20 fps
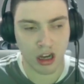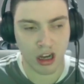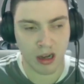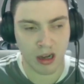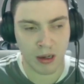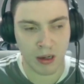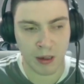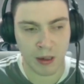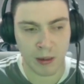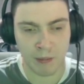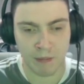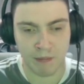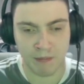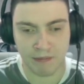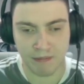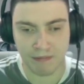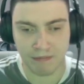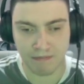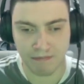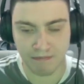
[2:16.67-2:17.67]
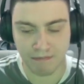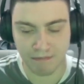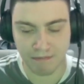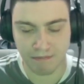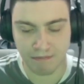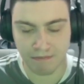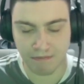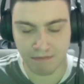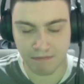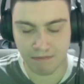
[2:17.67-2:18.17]
Yeah.
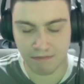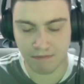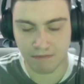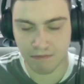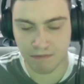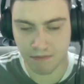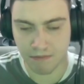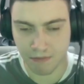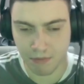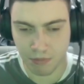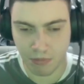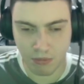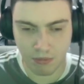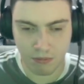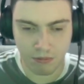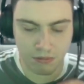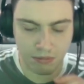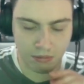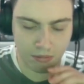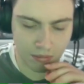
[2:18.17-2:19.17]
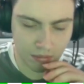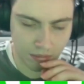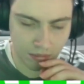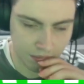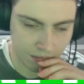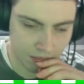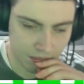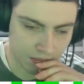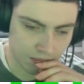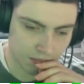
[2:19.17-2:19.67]
Well, the
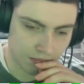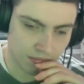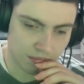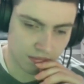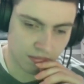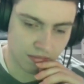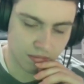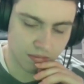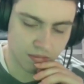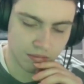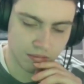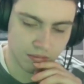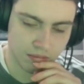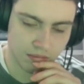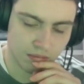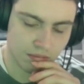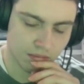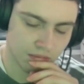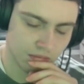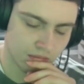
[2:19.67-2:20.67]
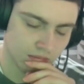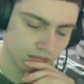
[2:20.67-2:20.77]
difference between